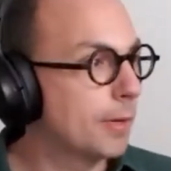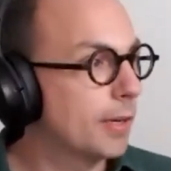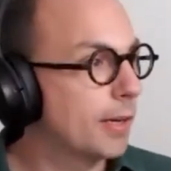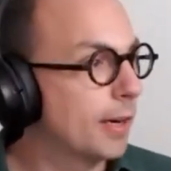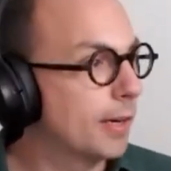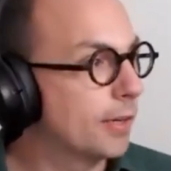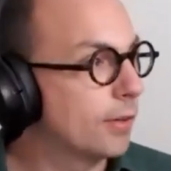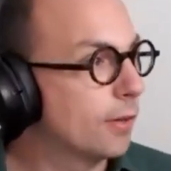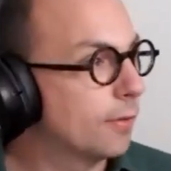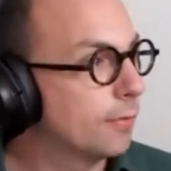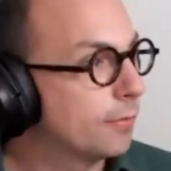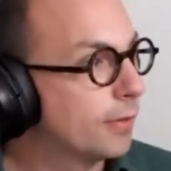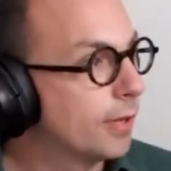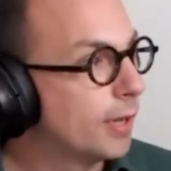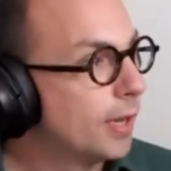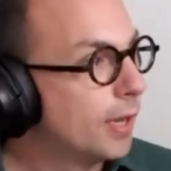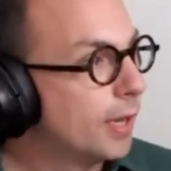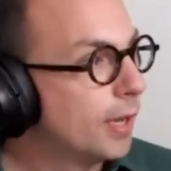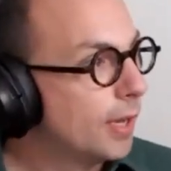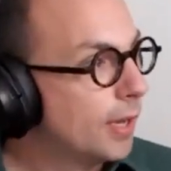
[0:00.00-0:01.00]
kind of
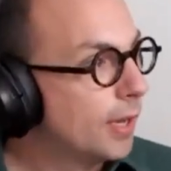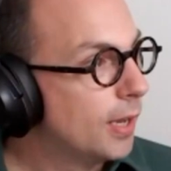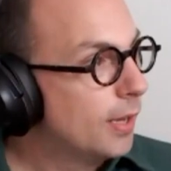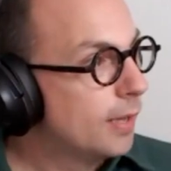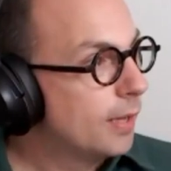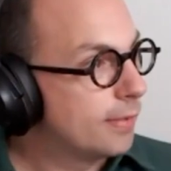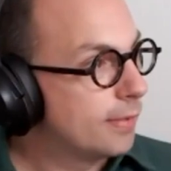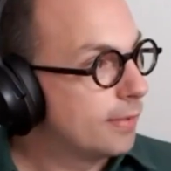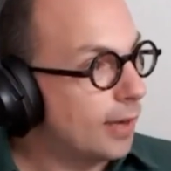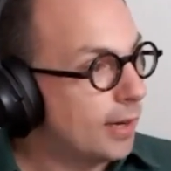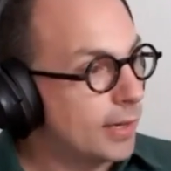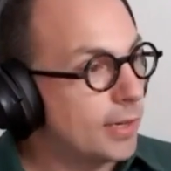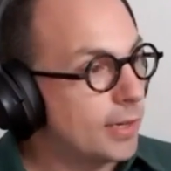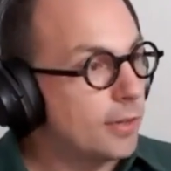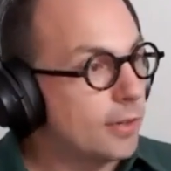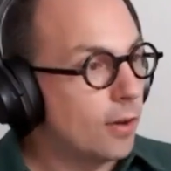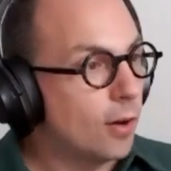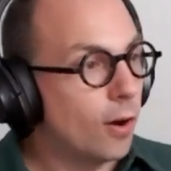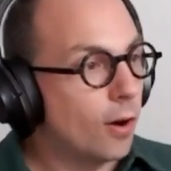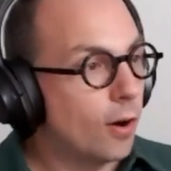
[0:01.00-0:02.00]

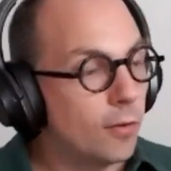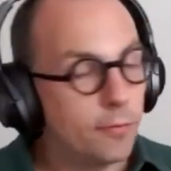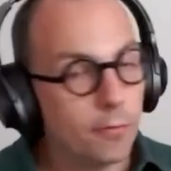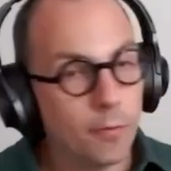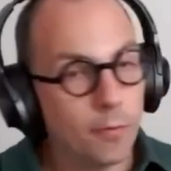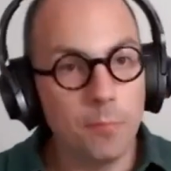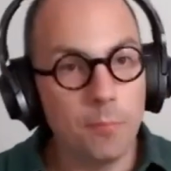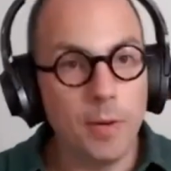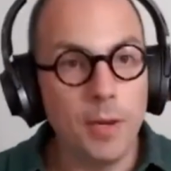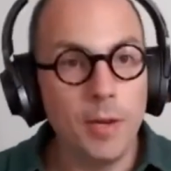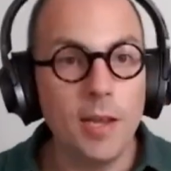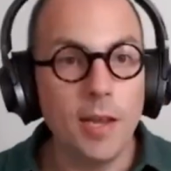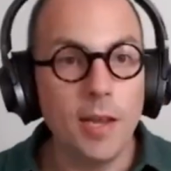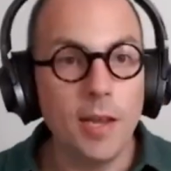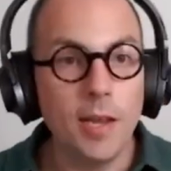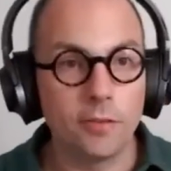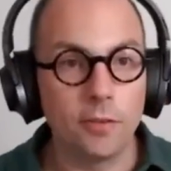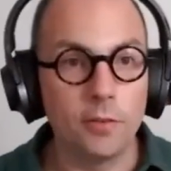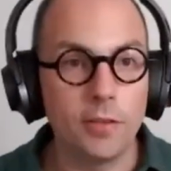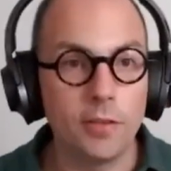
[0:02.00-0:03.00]
side of me
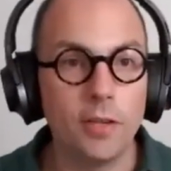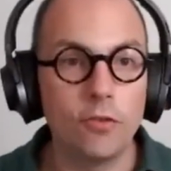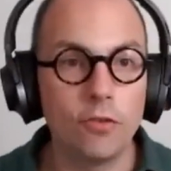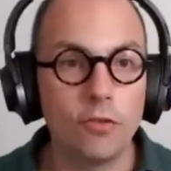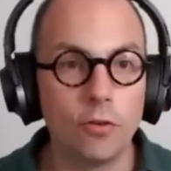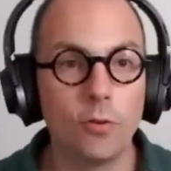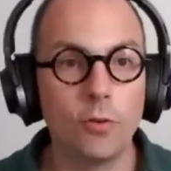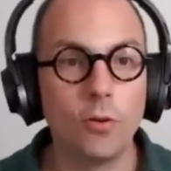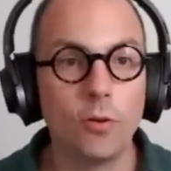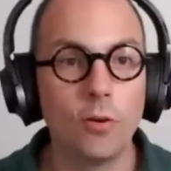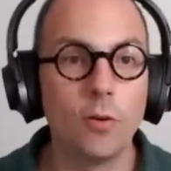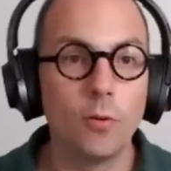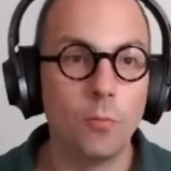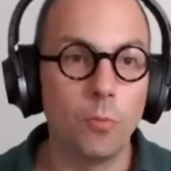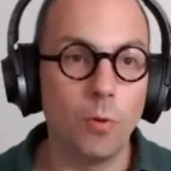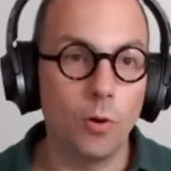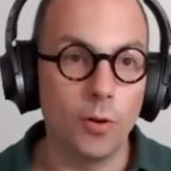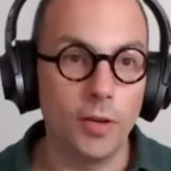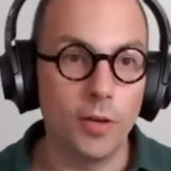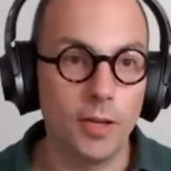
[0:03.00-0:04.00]
as a teacher
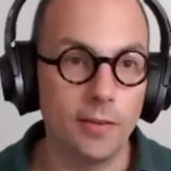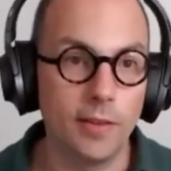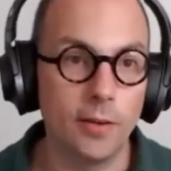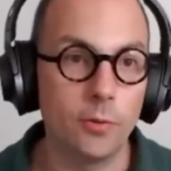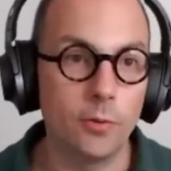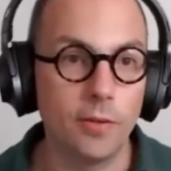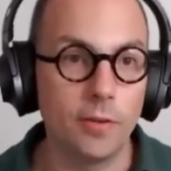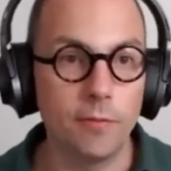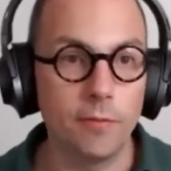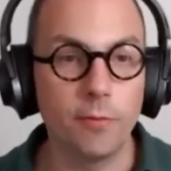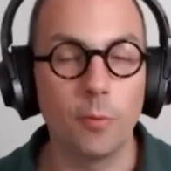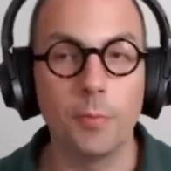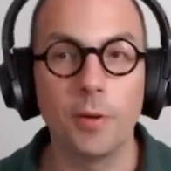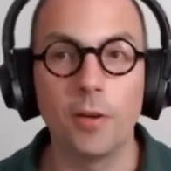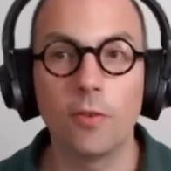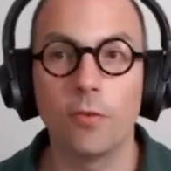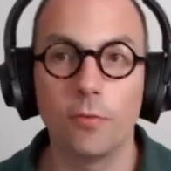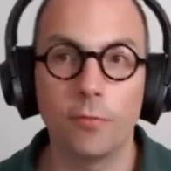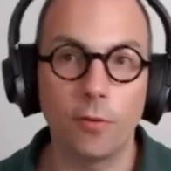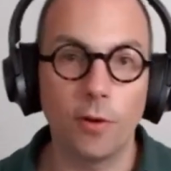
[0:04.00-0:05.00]
wanting those
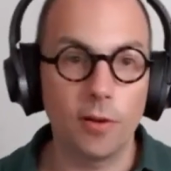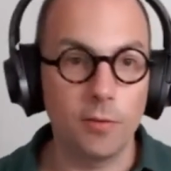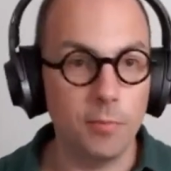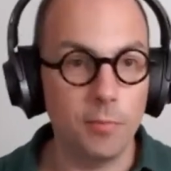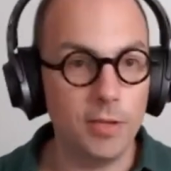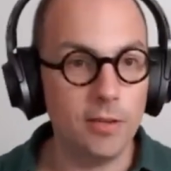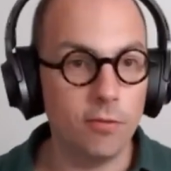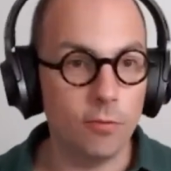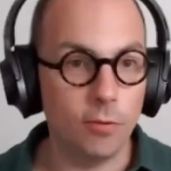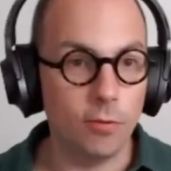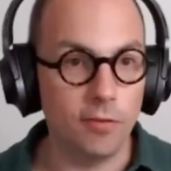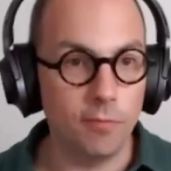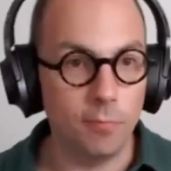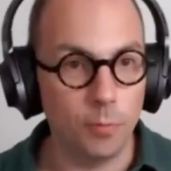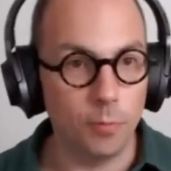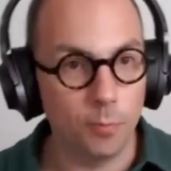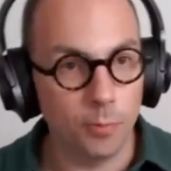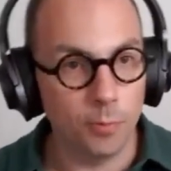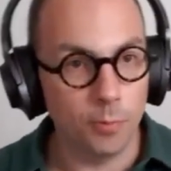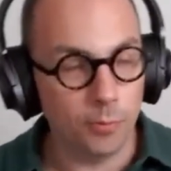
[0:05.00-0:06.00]
information for administrative
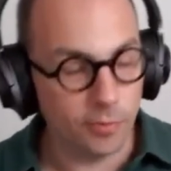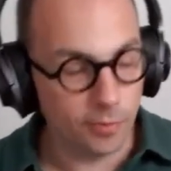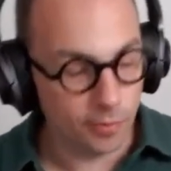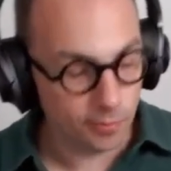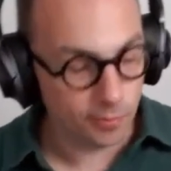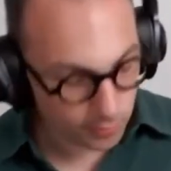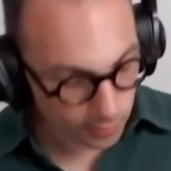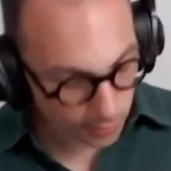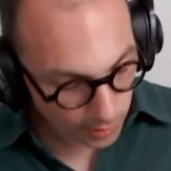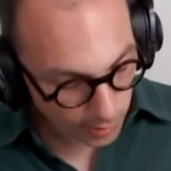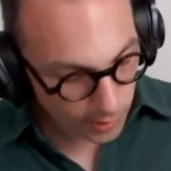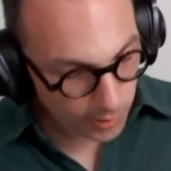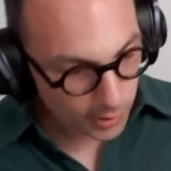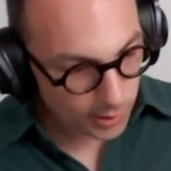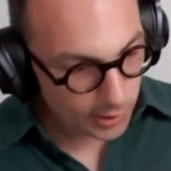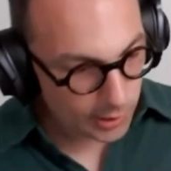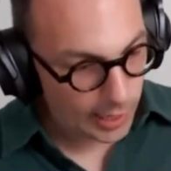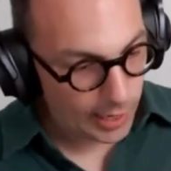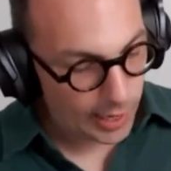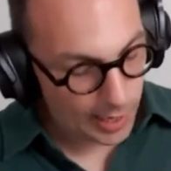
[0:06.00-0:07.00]
purposes,
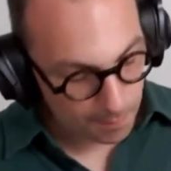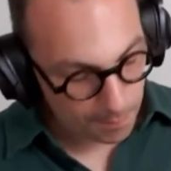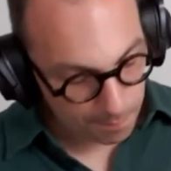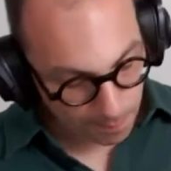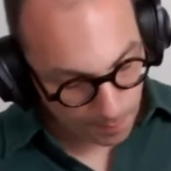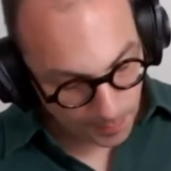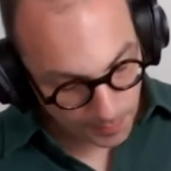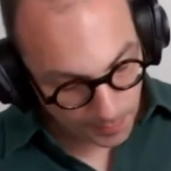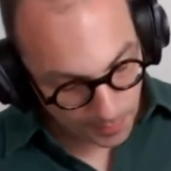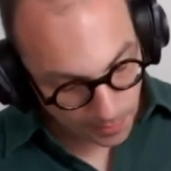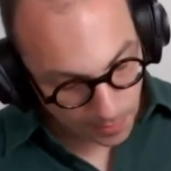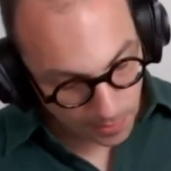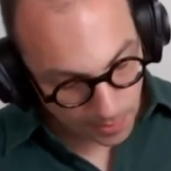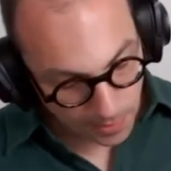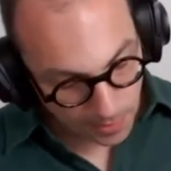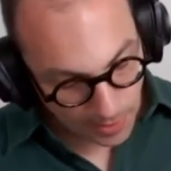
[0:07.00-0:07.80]
and